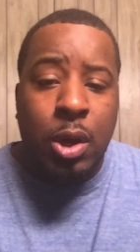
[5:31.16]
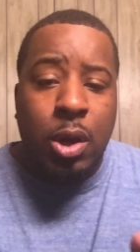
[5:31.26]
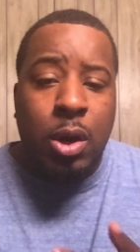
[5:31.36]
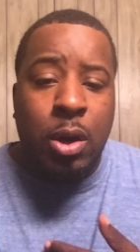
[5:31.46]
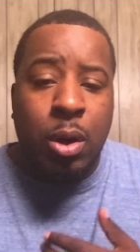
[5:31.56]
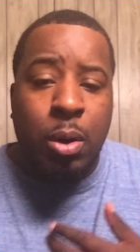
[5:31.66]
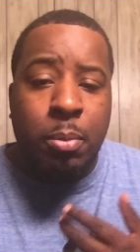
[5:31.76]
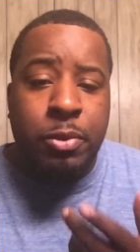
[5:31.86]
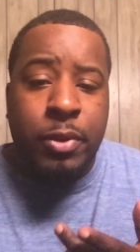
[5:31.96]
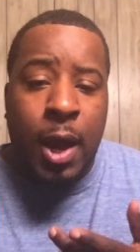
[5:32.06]
um,
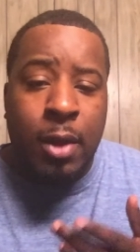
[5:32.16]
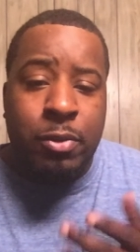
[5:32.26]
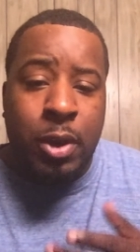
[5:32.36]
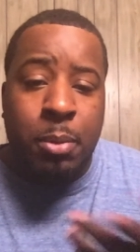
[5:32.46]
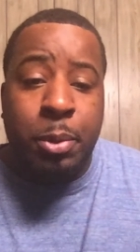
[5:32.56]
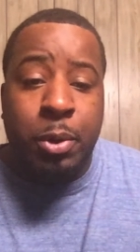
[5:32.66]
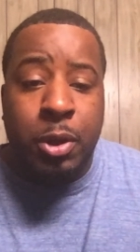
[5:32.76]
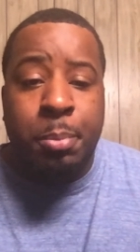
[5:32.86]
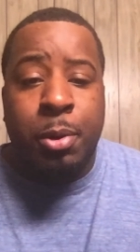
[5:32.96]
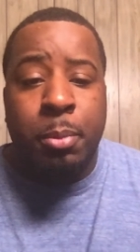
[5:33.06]
stats and building
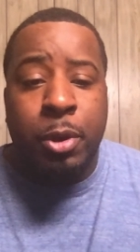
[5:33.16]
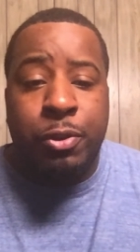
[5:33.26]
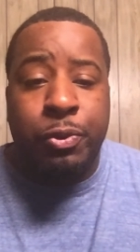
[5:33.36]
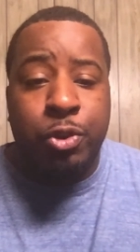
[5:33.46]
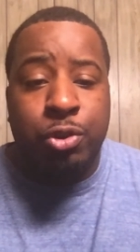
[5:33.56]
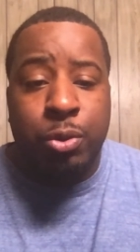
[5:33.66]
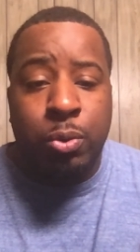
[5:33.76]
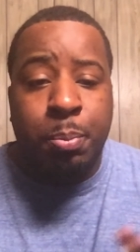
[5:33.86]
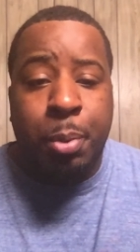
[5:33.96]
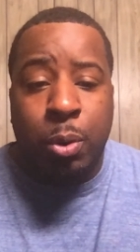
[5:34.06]
permits for
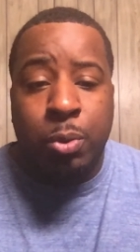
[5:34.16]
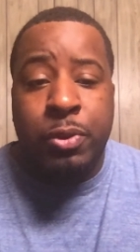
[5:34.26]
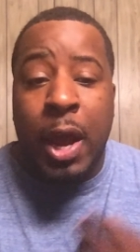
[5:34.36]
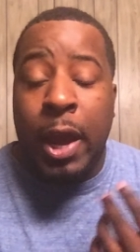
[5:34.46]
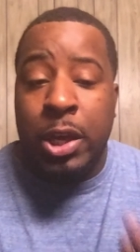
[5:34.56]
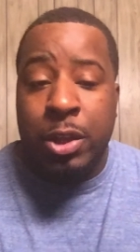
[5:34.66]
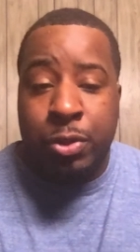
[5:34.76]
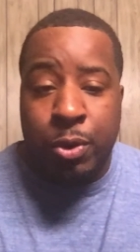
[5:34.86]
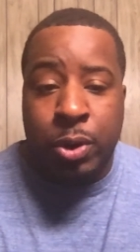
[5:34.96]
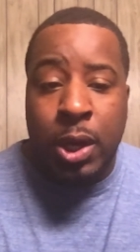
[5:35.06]
June post at
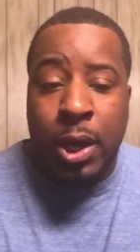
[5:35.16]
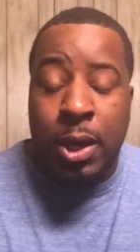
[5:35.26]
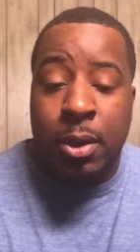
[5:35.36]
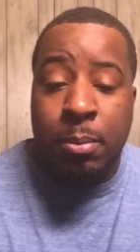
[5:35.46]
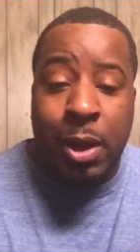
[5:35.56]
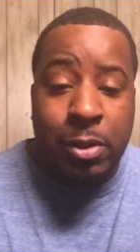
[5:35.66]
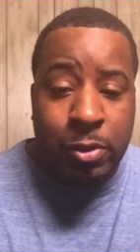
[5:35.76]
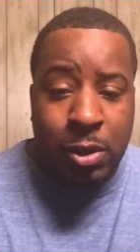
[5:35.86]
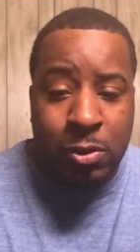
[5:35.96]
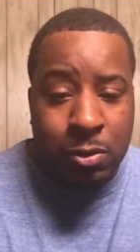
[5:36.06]
8:30 a.m. That's
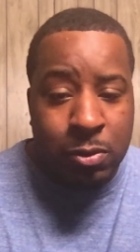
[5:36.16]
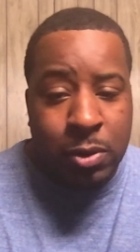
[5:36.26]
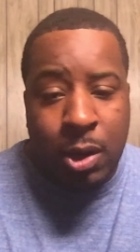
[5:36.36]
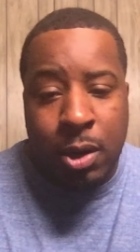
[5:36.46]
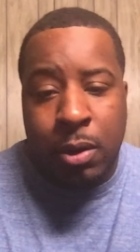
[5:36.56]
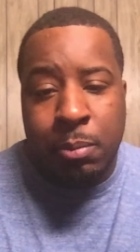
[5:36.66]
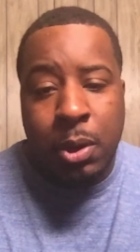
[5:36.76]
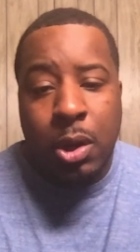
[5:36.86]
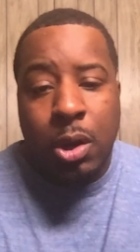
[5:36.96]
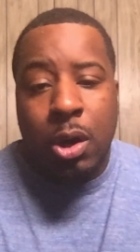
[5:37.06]
Eastern time
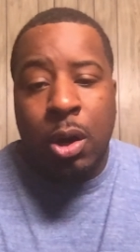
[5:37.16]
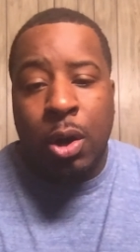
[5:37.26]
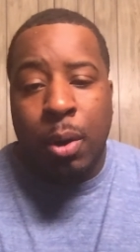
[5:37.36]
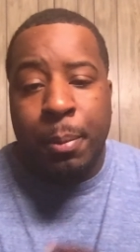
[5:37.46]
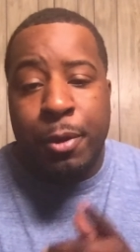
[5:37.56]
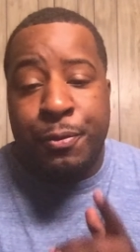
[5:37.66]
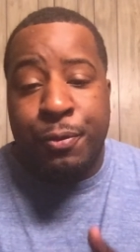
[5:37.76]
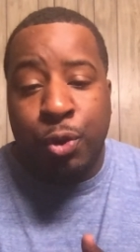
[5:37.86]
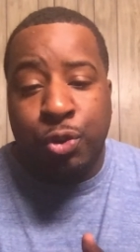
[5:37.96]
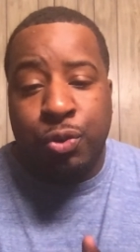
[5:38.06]
um, the
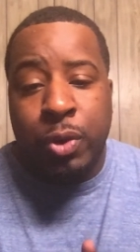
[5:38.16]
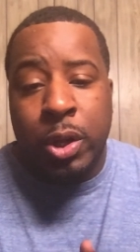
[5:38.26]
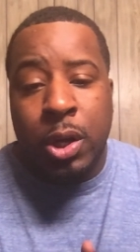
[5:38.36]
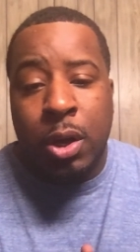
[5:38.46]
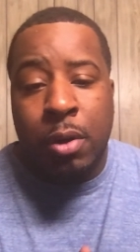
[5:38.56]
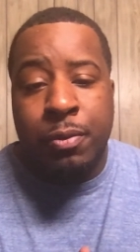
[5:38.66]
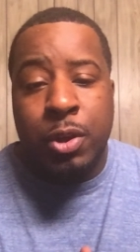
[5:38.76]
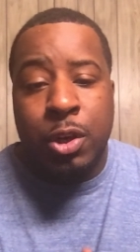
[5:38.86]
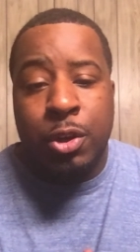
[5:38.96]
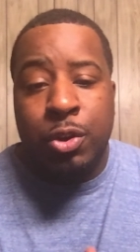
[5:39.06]
first reading of
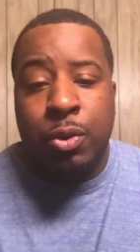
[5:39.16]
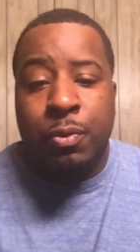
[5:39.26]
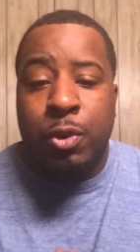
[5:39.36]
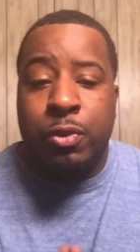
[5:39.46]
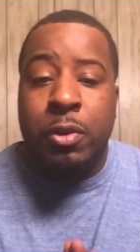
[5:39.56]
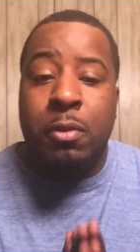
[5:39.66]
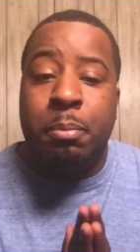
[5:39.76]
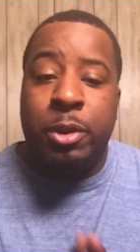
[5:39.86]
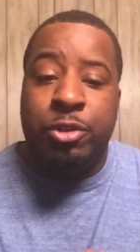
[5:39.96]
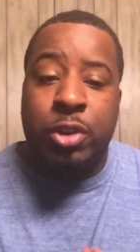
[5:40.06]
the University of
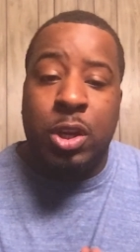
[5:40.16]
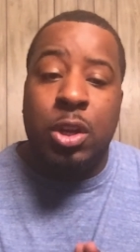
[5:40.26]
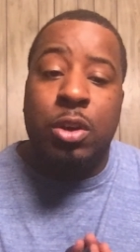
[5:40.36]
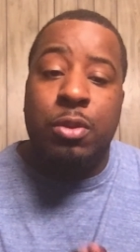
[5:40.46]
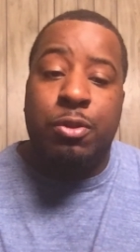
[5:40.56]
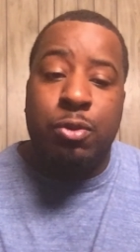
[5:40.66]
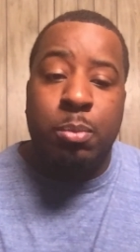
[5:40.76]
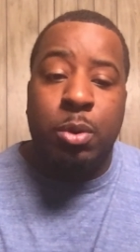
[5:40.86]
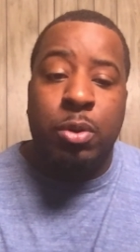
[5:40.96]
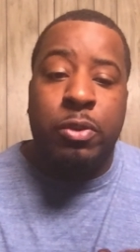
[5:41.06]
Michigan
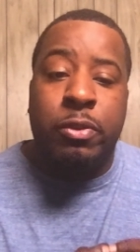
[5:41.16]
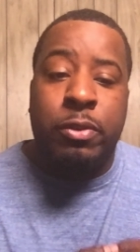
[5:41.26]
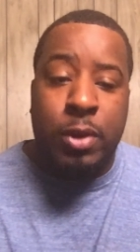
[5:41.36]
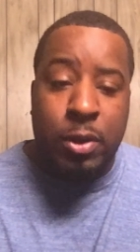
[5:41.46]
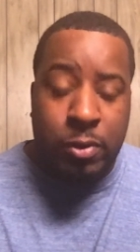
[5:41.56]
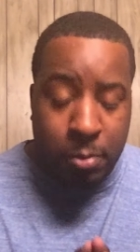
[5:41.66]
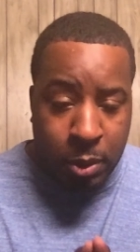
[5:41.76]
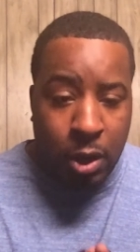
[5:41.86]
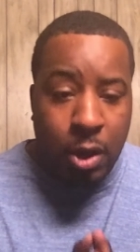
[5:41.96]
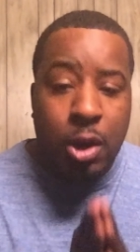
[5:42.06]
Consumer
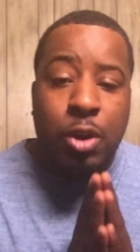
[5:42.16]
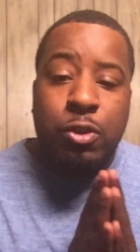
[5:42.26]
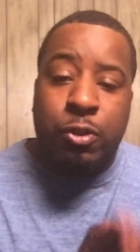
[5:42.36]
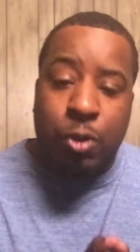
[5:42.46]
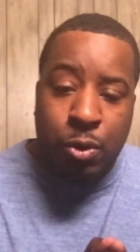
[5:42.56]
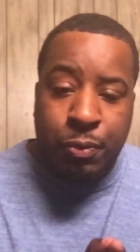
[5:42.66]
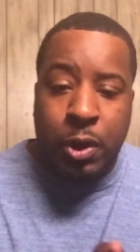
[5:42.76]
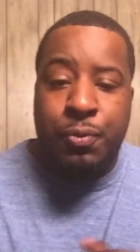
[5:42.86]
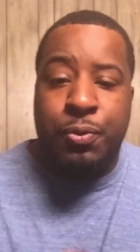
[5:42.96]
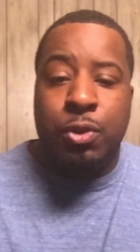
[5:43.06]
Sentiment Survey
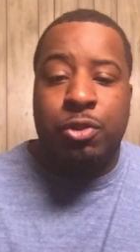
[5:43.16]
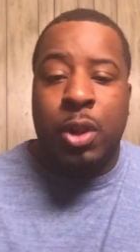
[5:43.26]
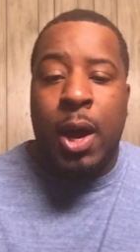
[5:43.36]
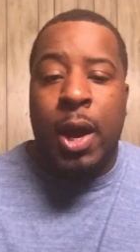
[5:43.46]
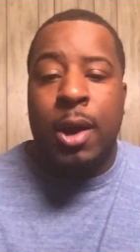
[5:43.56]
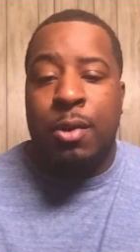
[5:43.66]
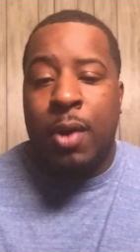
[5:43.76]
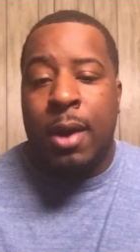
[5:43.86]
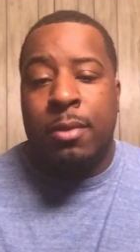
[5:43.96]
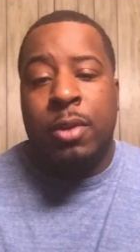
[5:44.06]
for July
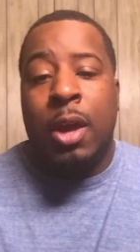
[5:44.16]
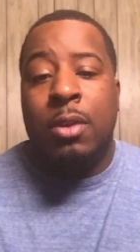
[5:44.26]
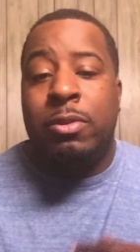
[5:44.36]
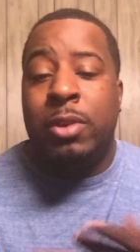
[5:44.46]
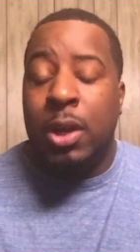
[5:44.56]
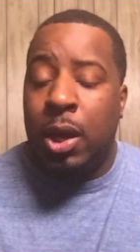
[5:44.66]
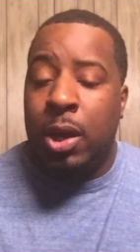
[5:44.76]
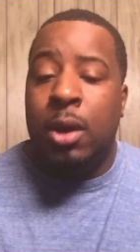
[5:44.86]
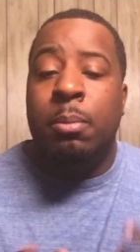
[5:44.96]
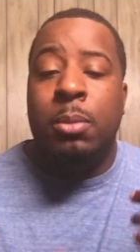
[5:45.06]
arrives at 10
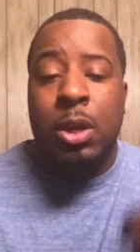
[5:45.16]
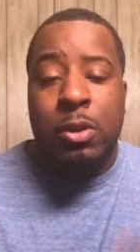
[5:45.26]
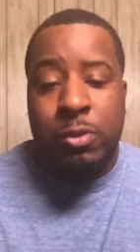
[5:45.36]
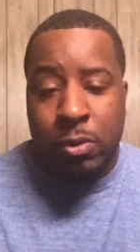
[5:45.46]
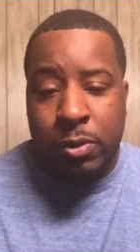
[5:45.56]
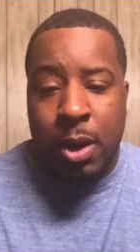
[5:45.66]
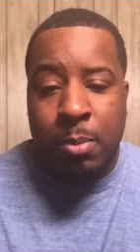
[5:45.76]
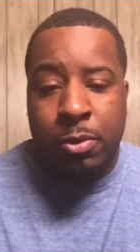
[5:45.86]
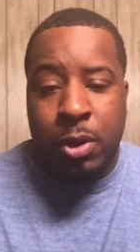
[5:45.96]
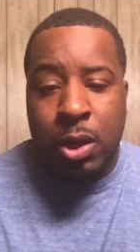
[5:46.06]
a.m. Eastern Time
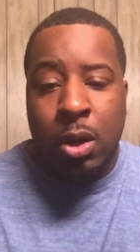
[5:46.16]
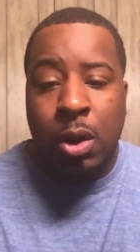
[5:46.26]
today.